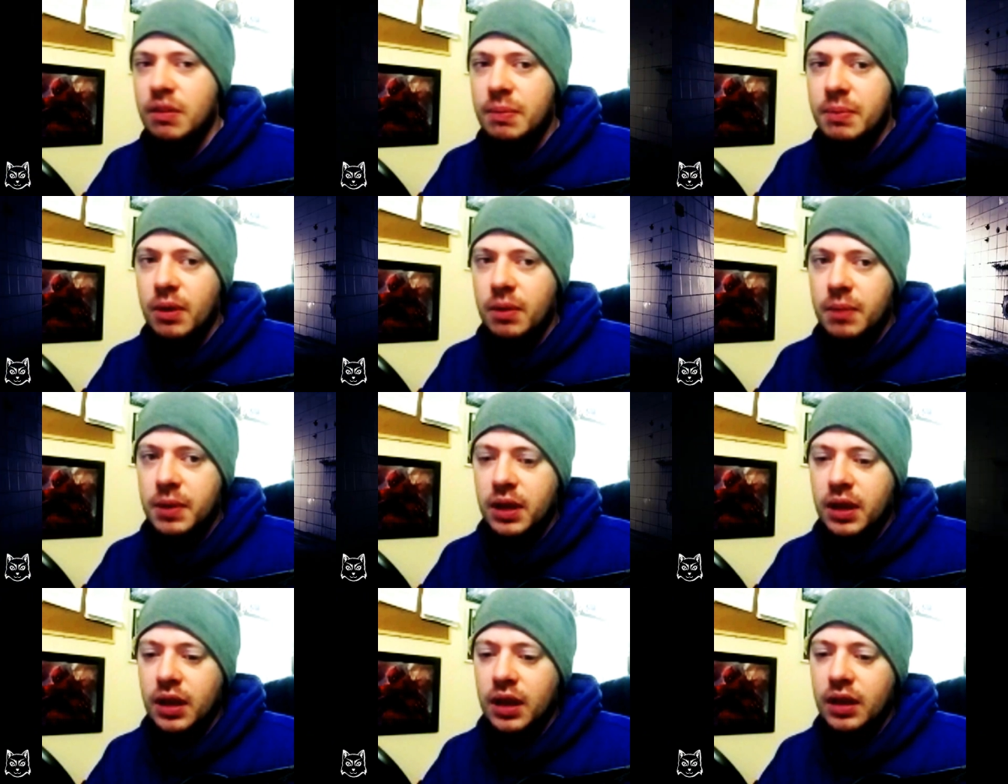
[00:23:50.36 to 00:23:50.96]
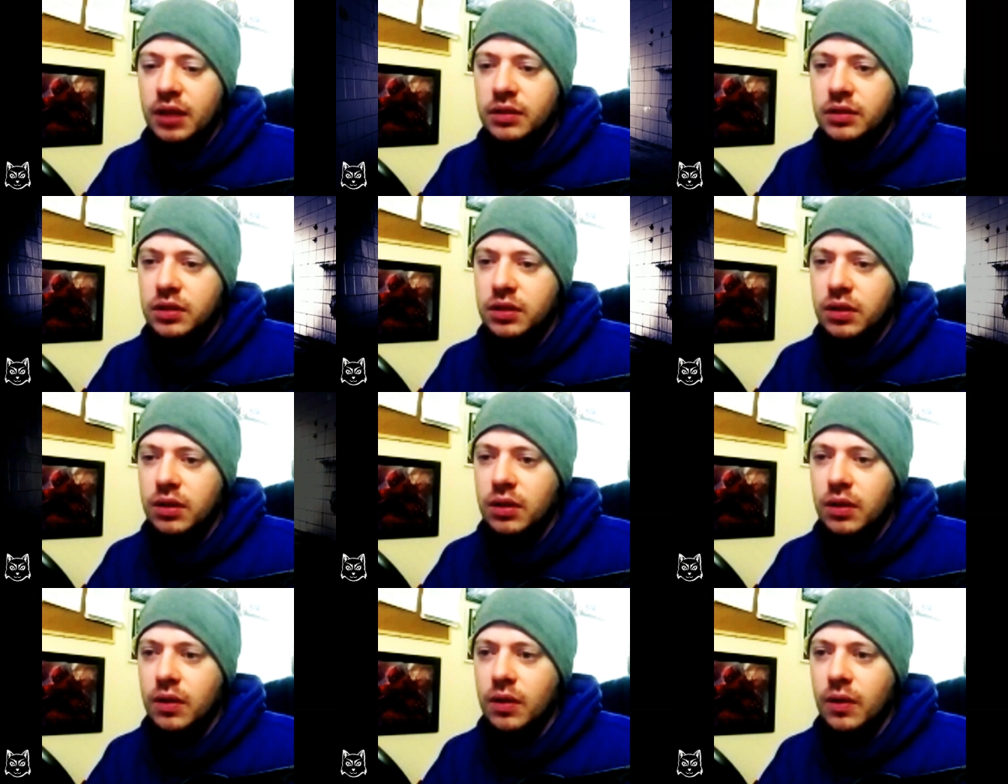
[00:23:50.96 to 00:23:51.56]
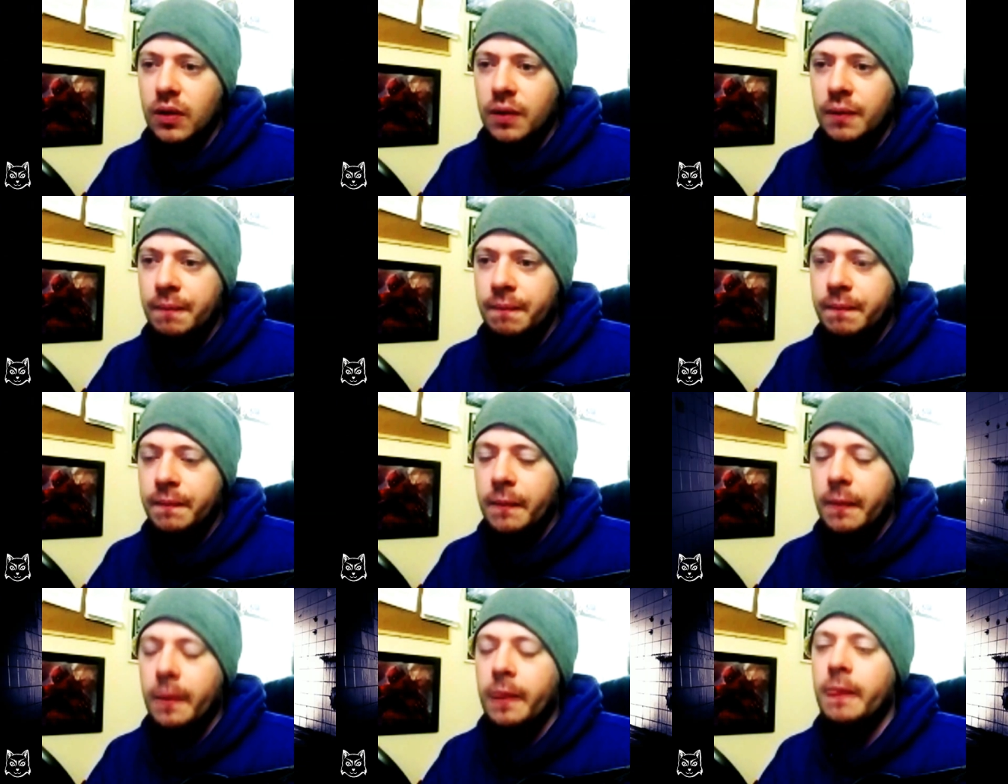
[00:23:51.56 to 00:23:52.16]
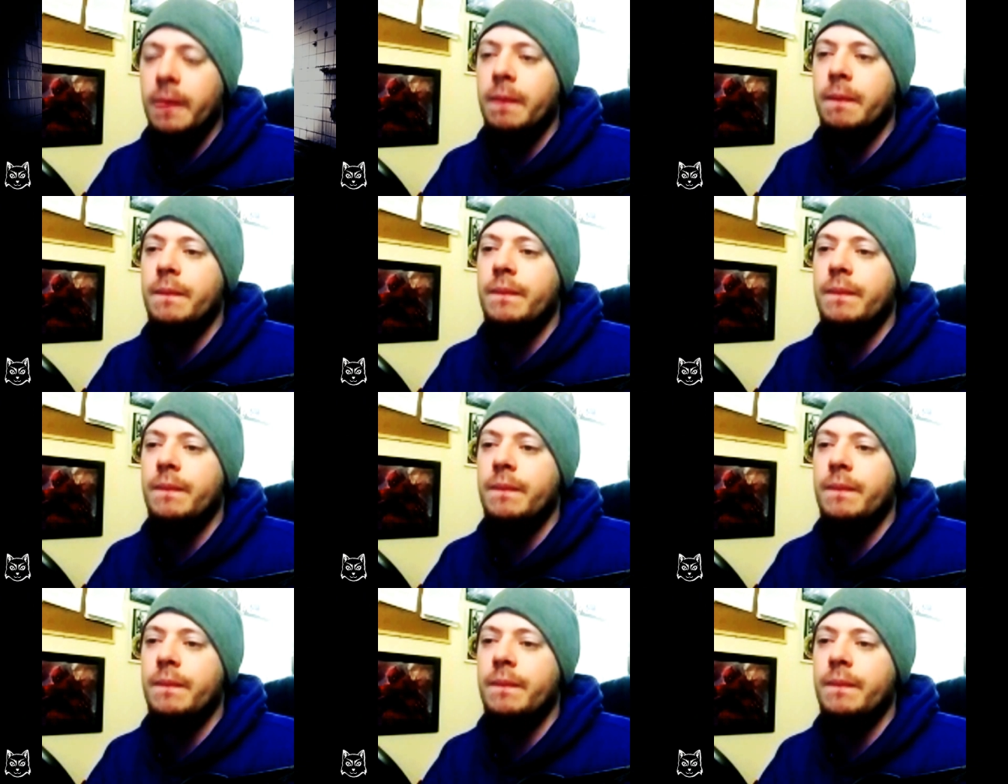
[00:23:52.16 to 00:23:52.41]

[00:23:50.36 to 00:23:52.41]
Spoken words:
I'm going to wrap it up here, so